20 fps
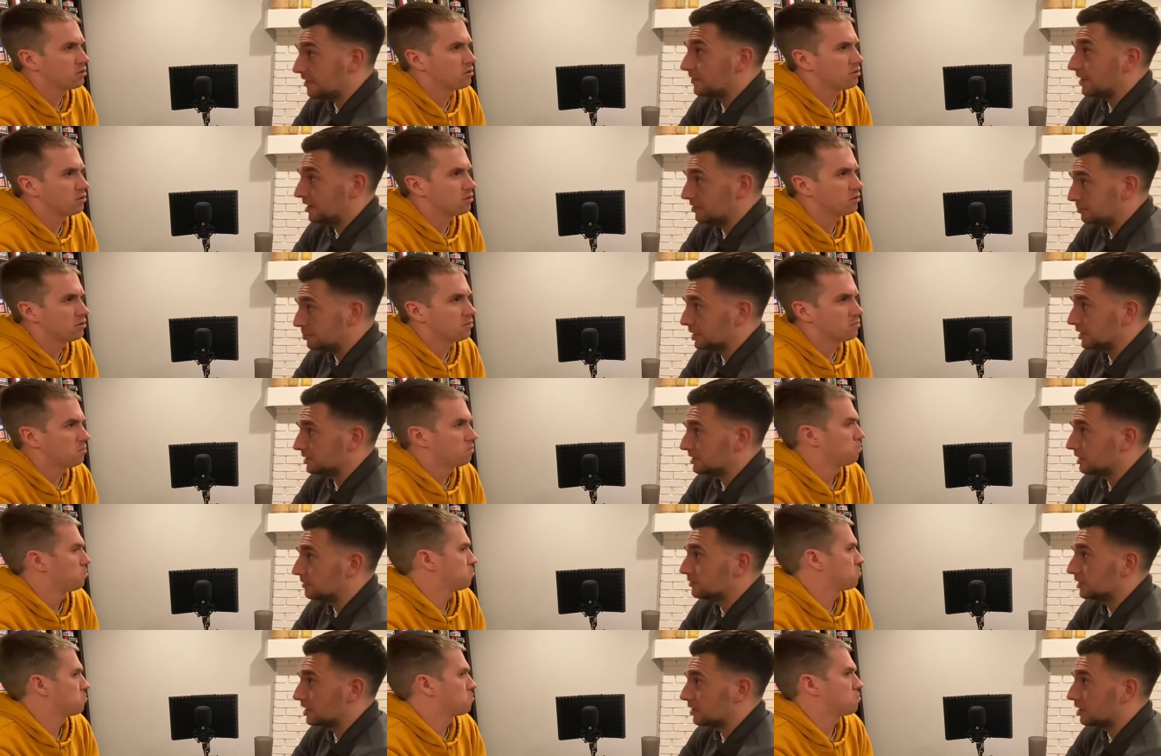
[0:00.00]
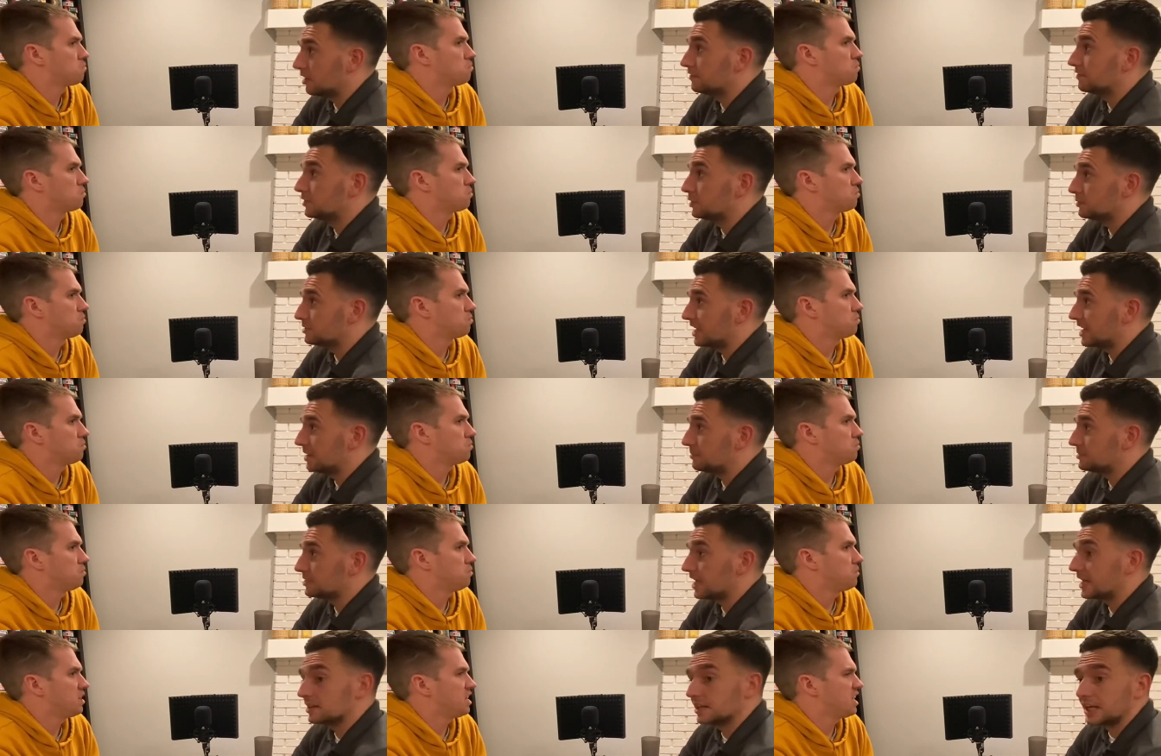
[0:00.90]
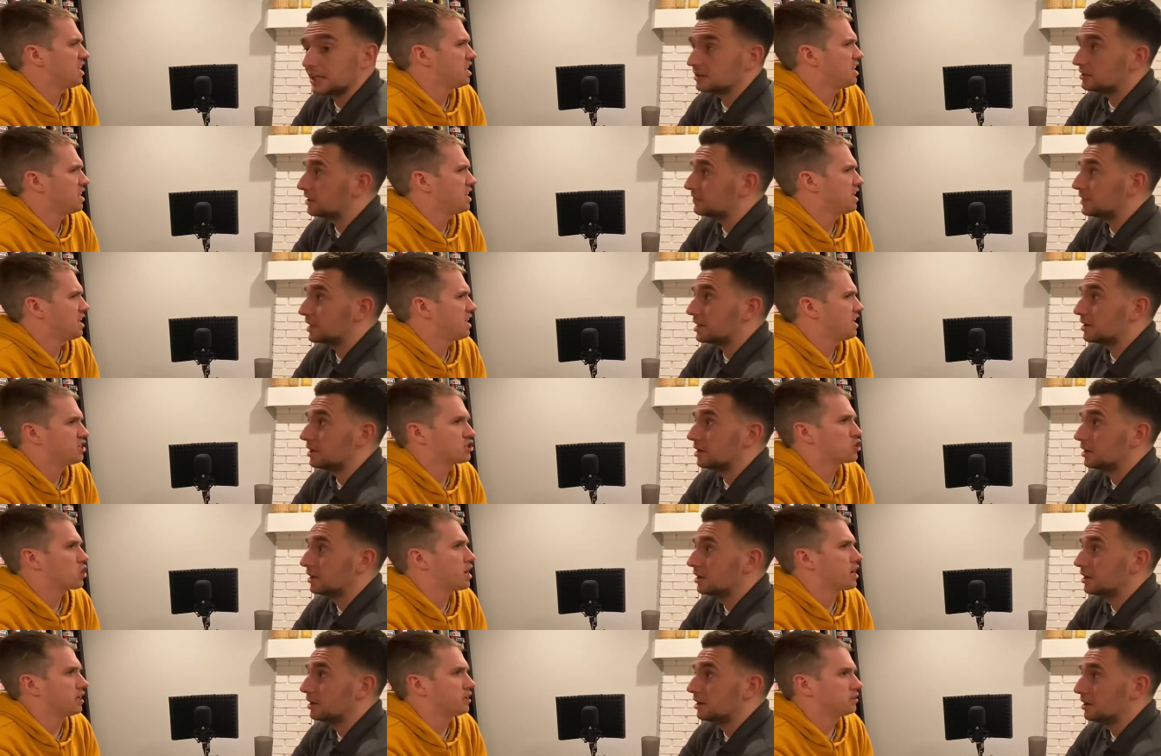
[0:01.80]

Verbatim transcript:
Speaker 1: I've played Love Letter a few times. I like Love Letter. It's great.